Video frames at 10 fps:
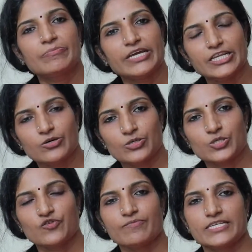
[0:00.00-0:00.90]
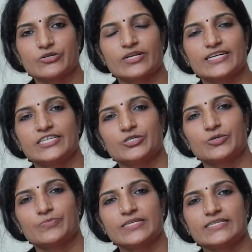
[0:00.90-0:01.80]
Main cause of muscular
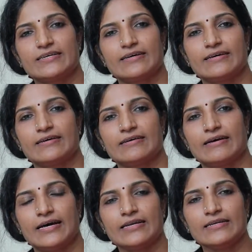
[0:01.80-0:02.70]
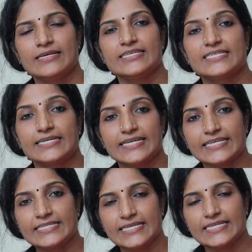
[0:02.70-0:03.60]
dystrophies are
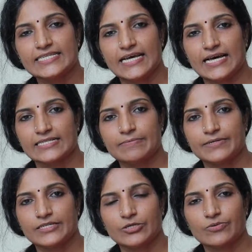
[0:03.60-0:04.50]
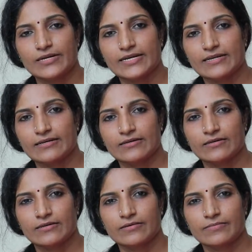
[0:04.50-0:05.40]
certain genes are the particular
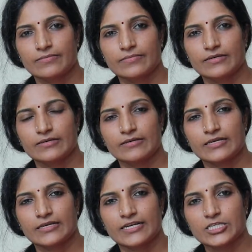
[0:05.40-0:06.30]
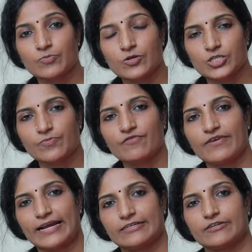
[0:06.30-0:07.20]
responsible
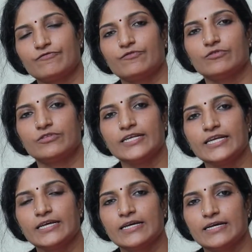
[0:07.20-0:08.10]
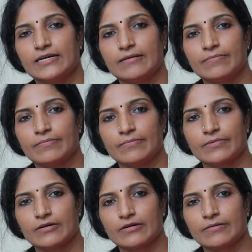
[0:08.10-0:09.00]
factor for the
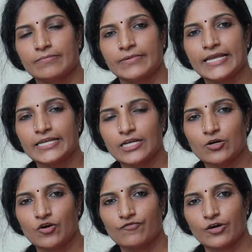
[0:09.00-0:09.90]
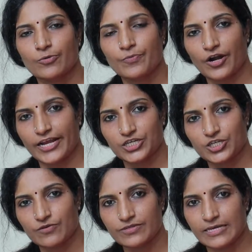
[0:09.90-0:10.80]
making of or
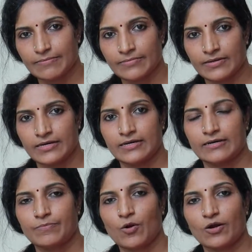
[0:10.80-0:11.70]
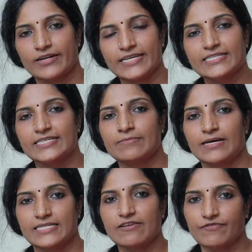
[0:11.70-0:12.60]
production of some proteins in
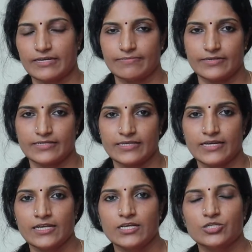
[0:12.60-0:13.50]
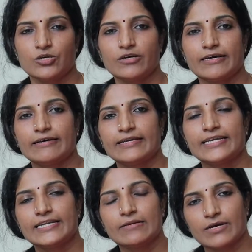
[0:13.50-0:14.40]
muscle fibers. So
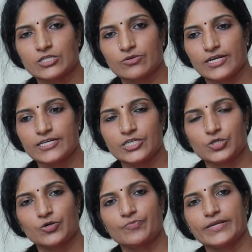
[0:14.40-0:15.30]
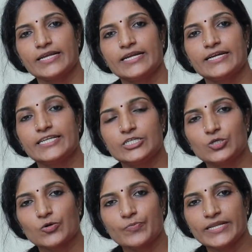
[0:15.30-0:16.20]
here in muscular dystrophy,
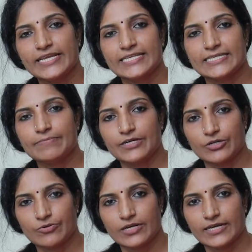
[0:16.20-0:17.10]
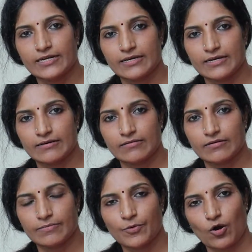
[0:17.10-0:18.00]
dystrophin is a
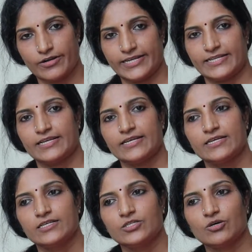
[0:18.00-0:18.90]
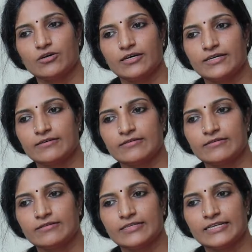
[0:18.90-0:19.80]
particular protein. So
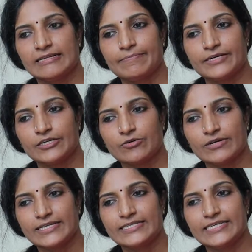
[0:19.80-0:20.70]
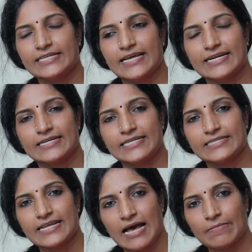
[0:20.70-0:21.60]
the particular gene that
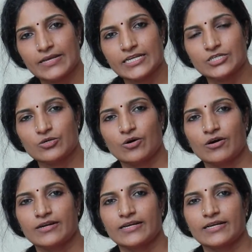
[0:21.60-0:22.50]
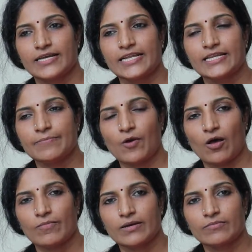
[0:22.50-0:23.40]
is damaged or any
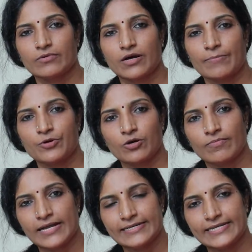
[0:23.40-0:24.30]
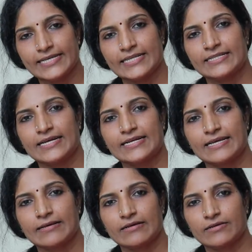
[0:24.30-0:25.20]
problem, abnormality in that